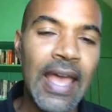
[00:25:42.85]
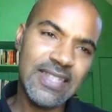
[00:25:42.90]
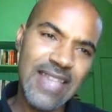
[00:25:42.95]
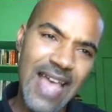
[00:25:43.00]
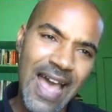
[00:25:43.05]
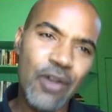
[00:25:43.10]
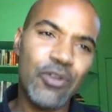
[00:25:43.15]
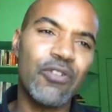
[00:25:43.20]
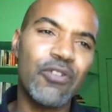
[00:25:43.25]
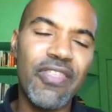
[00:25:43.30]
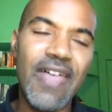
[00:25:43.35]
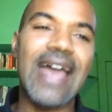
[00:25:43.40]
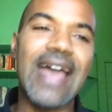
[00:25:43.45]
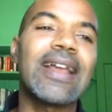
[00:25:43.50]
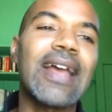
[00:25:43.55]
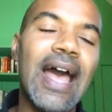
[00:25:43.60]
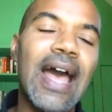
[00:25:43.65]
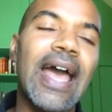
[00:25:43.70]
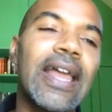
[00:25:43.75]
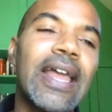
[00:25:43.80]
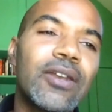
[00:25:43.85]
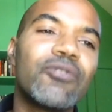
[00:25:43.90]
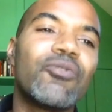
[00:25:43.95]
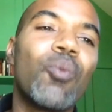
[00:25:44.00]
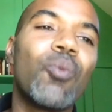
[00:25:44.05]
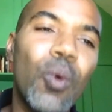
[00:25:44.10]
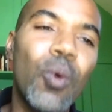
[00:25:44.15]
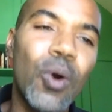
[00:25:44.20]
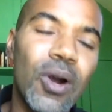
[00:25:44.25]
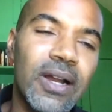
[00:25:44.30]
and it's out of that
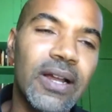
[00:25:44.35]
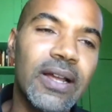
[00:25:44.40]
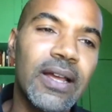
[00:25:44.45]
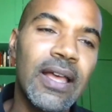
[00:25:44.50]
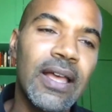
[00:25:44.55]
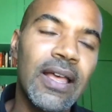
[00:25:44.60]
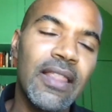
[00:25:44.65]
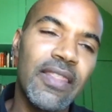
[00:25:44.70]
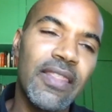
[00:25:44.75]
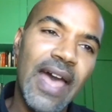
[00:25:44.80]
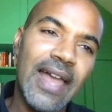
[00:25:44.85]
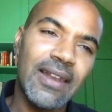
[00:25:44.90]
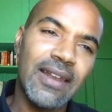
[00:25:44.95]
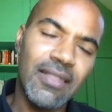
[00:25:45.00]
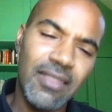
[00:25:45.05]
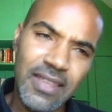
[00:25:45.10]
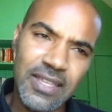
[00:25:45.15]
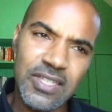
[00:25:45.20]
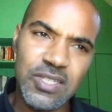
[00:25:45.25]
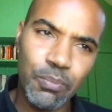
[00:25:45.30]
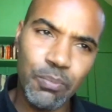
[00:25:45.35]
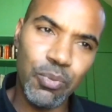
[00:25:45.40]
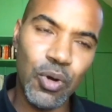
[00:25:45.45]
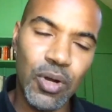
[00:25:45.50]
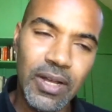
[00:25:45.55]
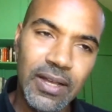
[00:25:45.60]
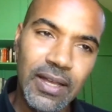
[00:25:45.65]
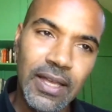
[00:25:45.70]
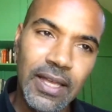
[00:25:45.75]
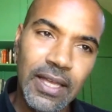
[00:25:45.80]
kind of work that
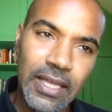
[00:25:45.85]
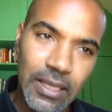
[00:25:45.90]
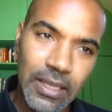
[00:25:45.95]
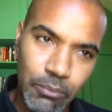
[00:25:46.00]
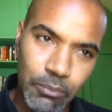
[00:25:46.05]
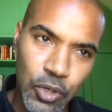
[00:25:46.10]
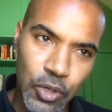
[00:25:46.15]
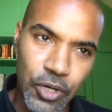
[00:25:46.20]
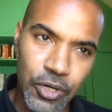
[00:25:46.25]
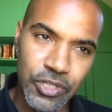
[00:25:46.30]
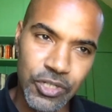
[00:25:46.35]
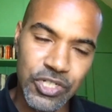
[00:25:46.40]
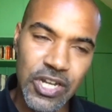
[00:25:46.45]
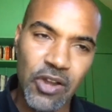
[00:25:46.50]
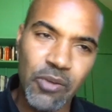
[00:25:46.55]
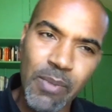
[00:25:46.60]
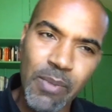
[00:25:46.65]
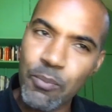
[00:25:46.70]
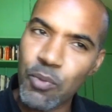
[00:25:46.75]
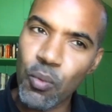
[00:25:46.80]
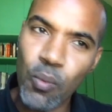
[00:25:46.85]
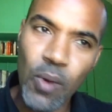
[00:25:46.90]
this book emerged.